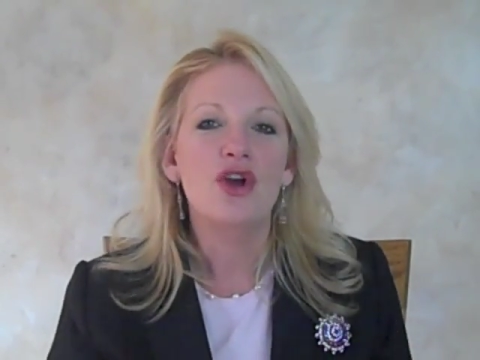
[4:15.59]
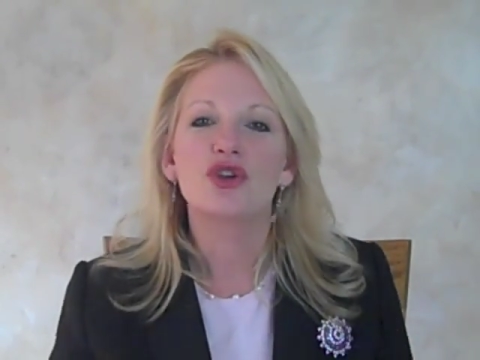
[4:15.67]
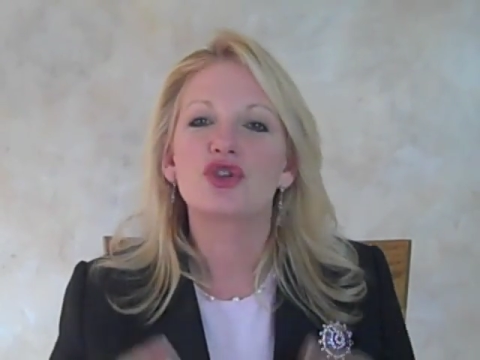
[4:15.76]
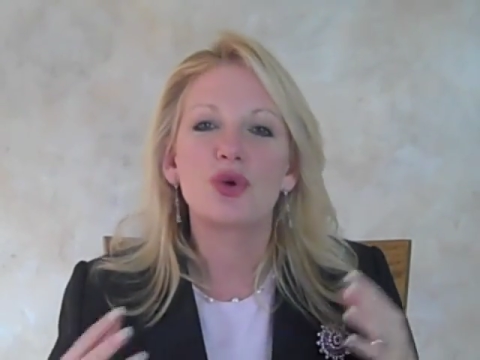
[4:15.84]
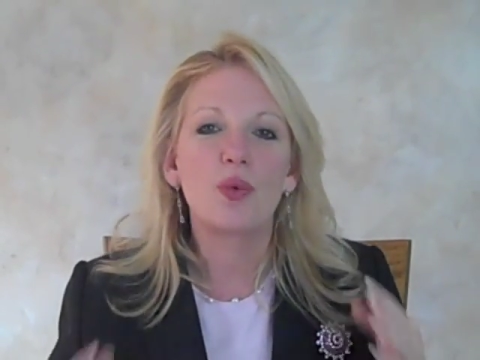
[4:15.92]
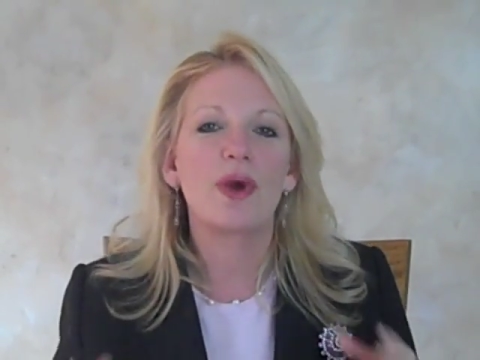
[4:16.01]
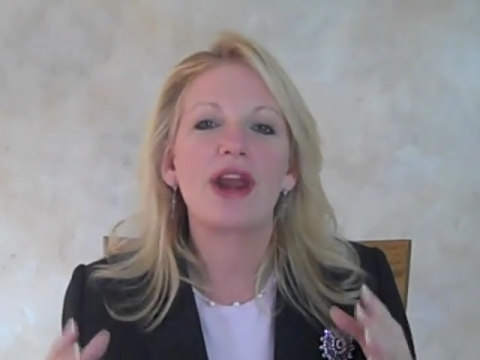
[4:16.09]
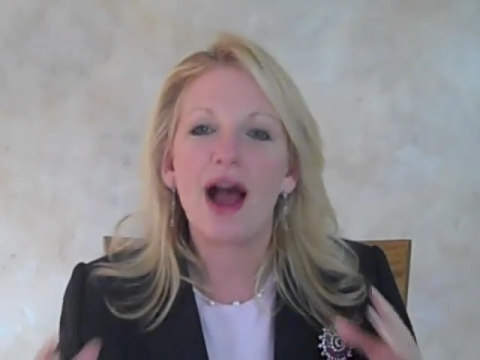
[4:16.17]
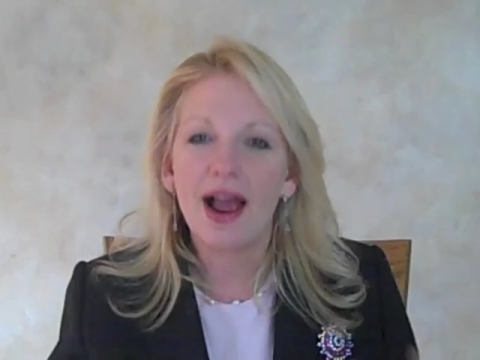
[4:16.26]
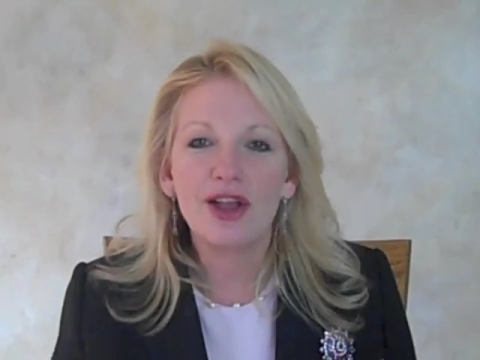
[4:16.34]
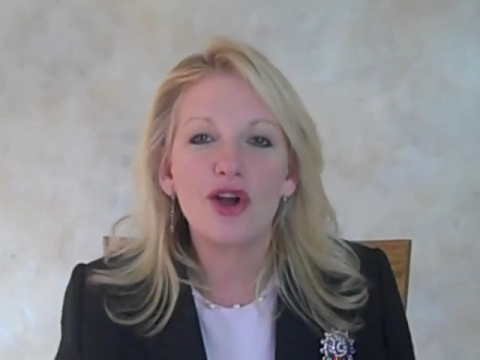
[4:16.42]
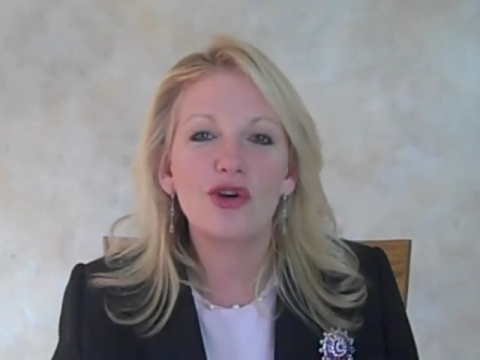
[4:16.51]
So when
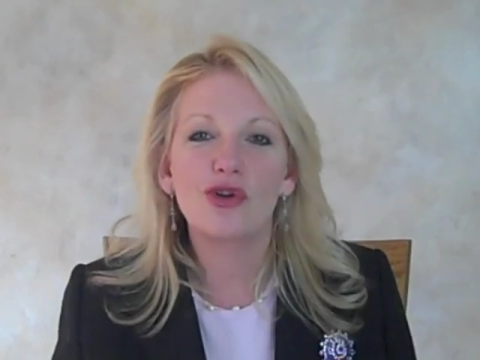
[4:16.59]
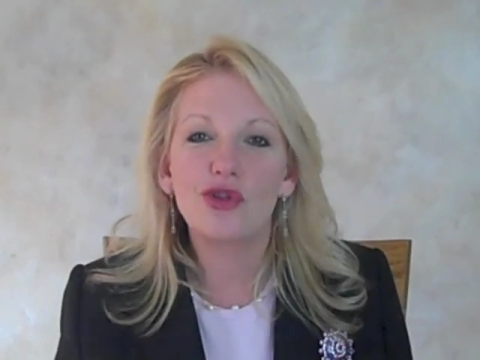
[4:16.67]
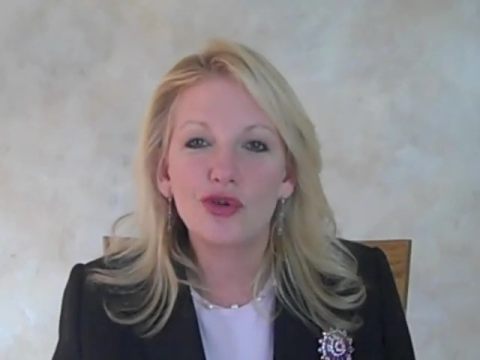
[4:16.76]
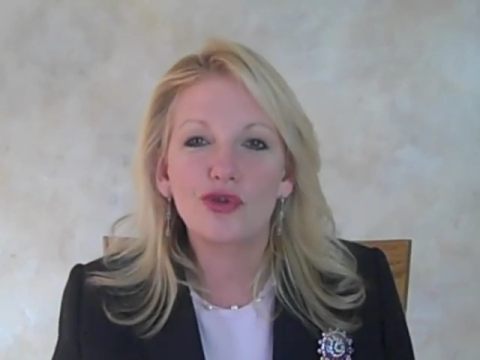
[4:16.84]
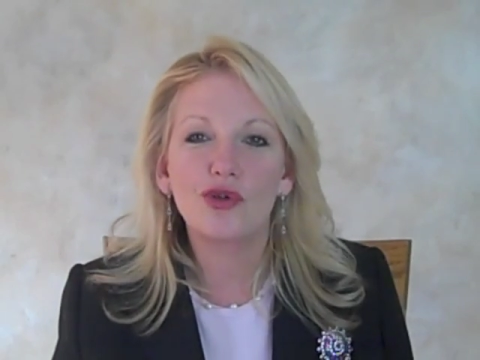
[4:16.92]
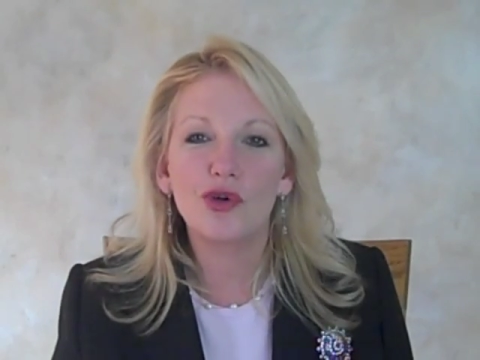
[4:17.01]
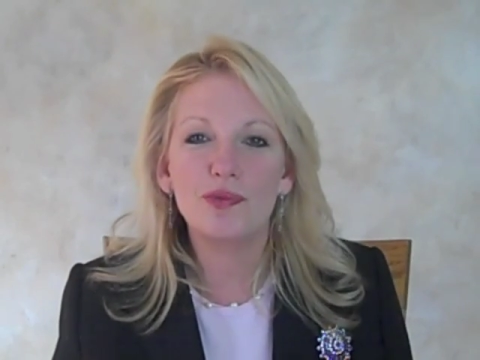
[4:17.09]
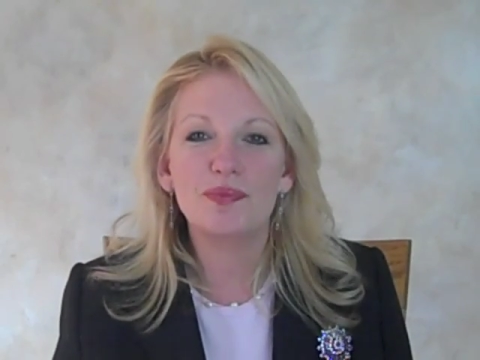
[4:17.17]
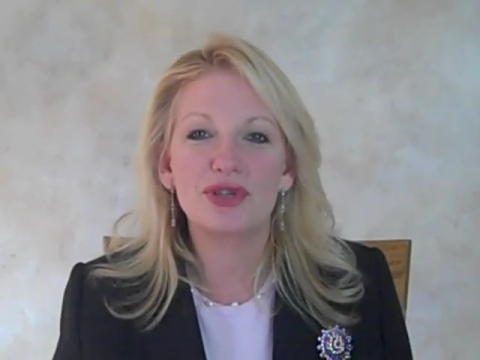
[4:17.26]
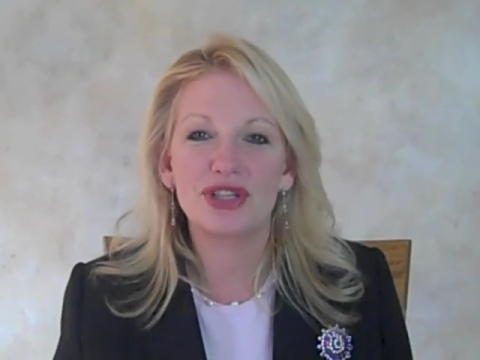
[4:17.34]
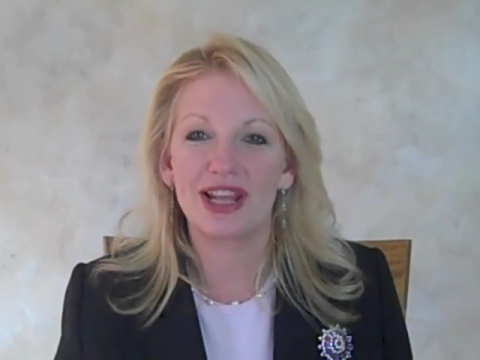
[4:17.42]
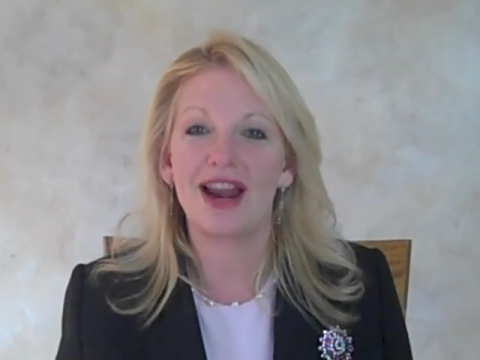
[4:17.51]
I go to the
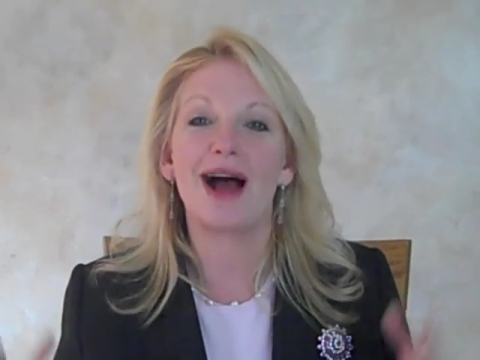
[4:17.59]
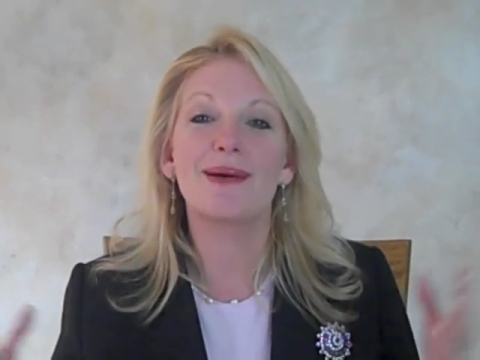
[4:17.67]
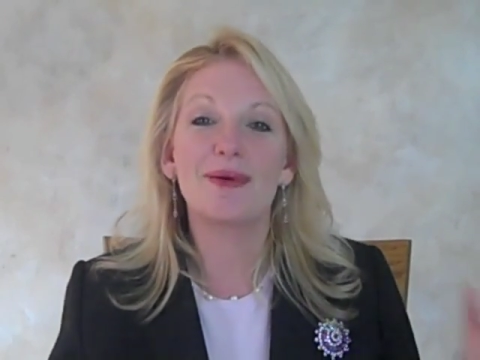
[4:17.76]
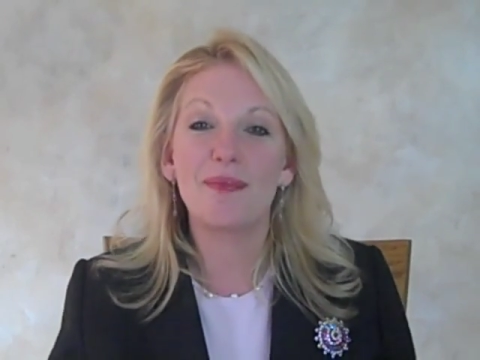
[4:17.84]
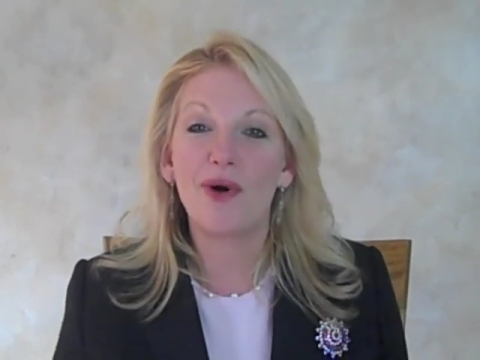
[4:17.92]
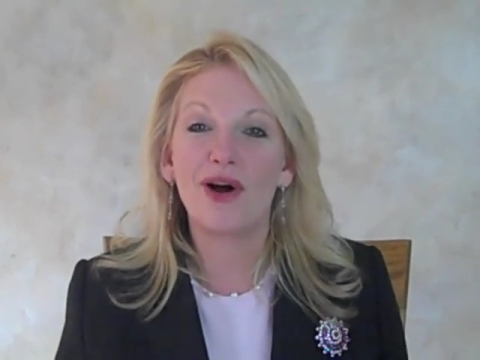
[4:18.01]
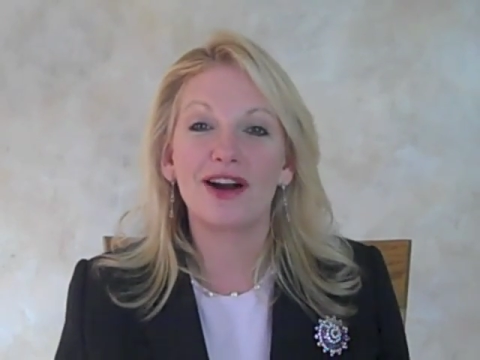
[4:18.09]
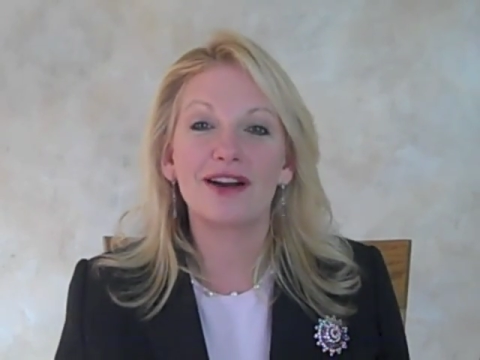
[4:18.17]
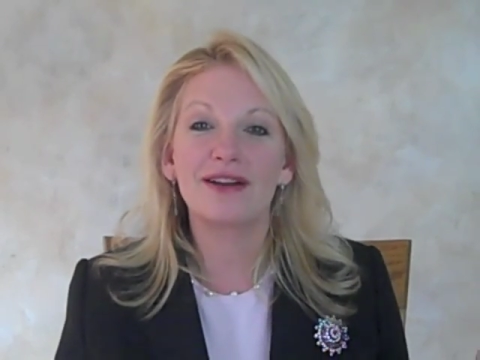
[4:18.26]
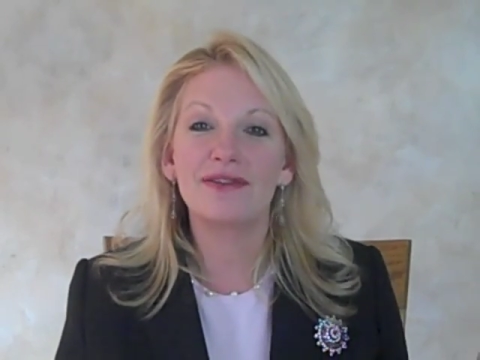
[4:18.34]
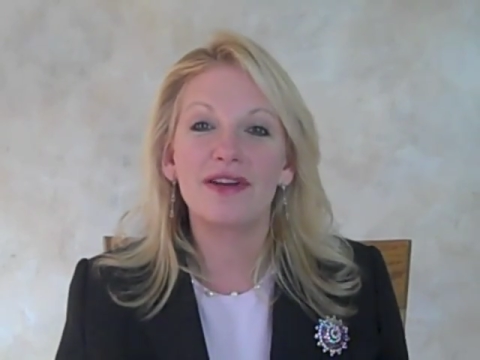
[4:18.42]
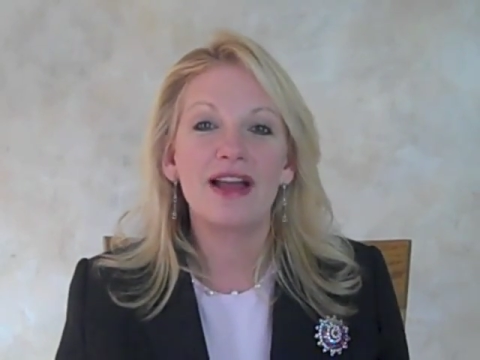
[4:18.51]
groups that I'm a part
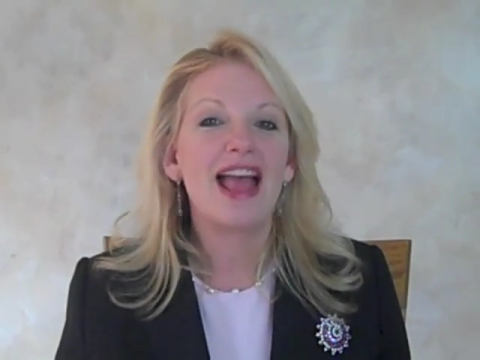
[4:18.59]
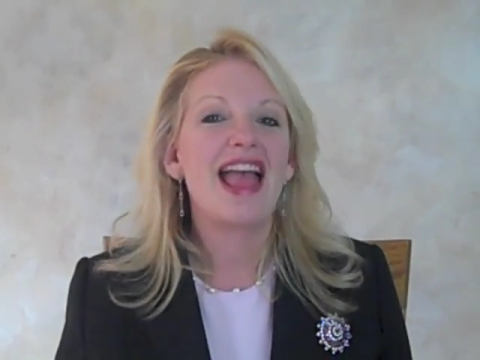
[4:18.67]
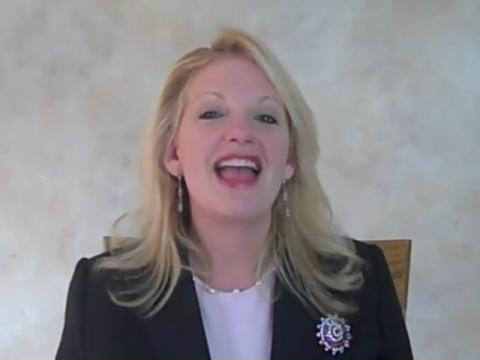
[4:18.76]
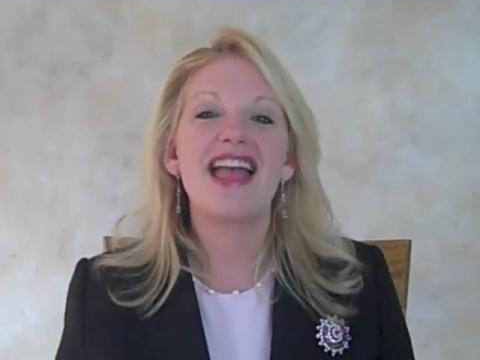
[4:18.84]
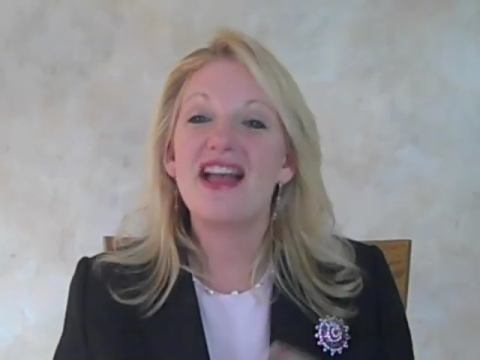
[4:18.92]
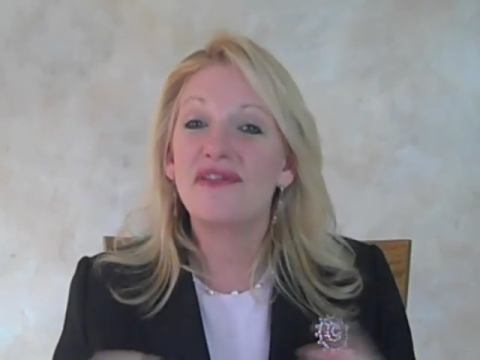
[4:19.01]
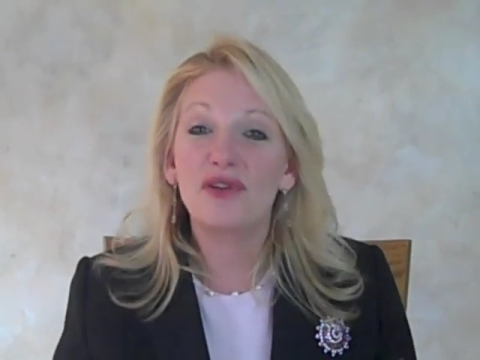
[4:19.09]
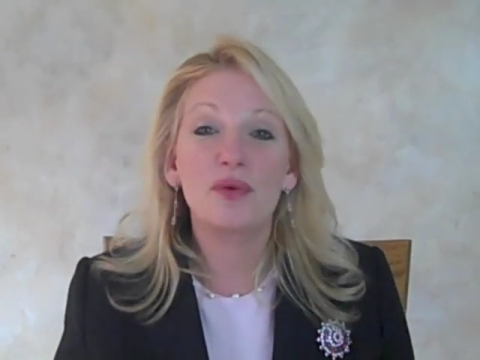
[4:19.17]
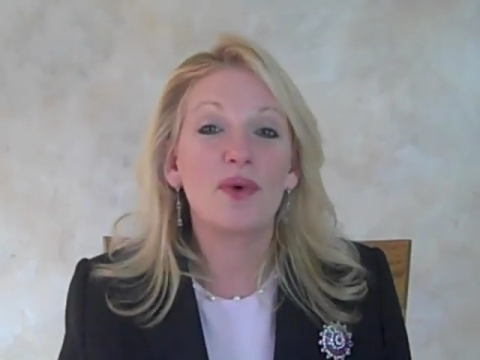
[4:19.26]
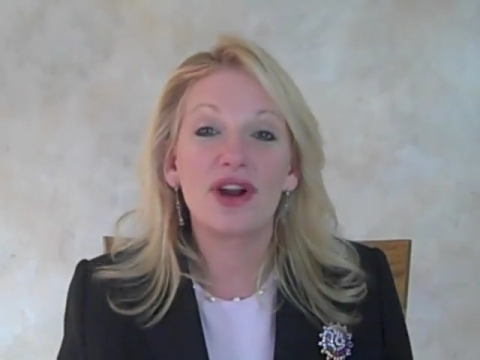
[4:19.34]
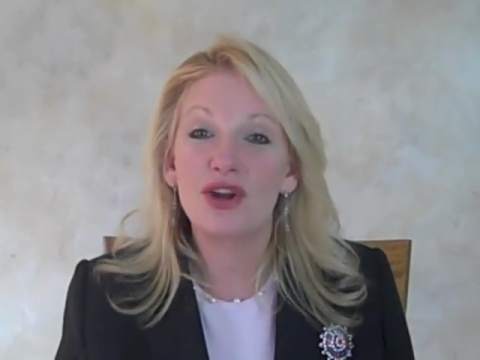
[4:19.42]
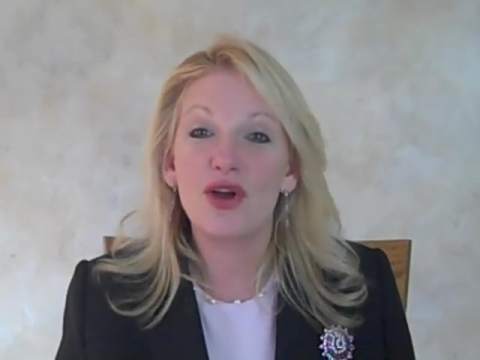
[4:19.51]
of,
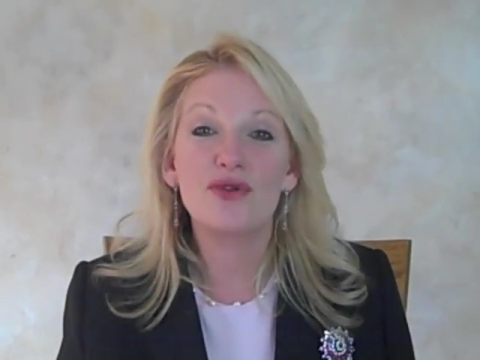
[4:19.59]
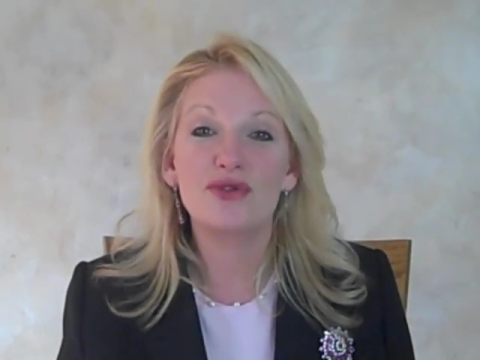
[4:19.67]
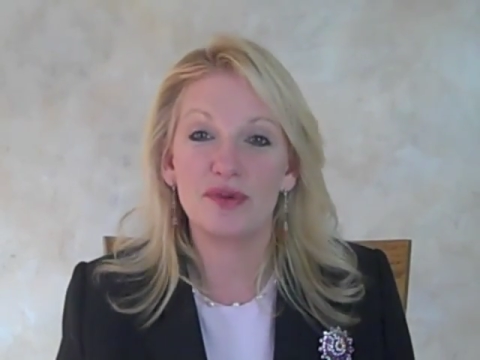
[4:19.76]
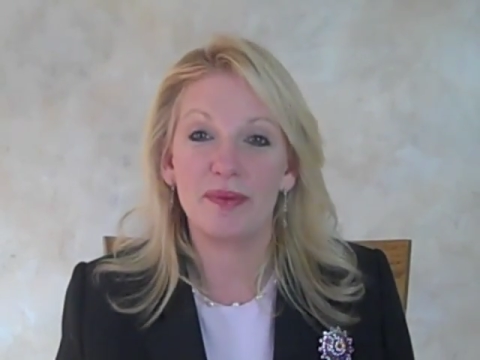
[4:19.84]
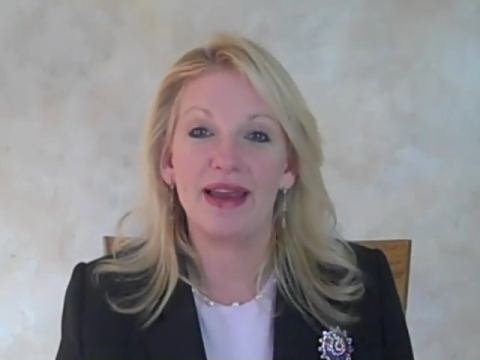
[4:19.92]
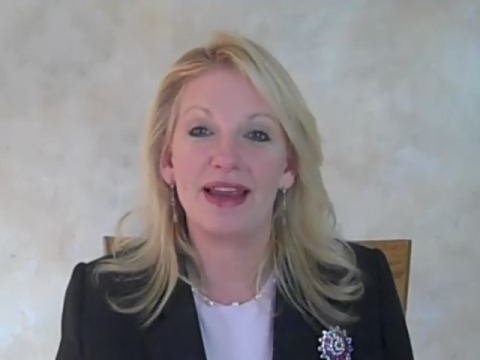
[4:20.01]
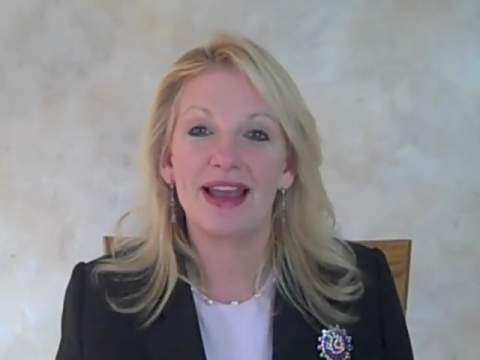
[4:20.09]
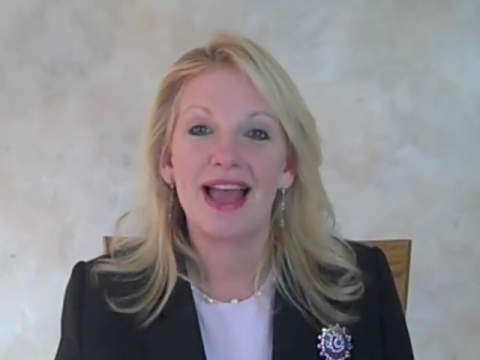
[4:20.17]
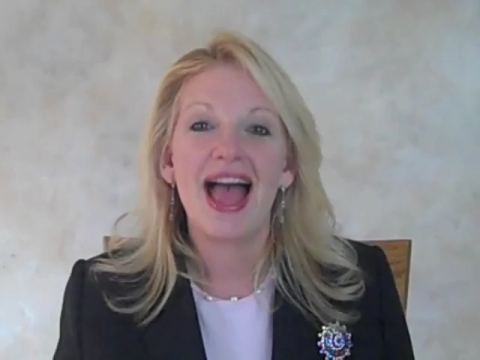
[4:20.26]
everyone knows me.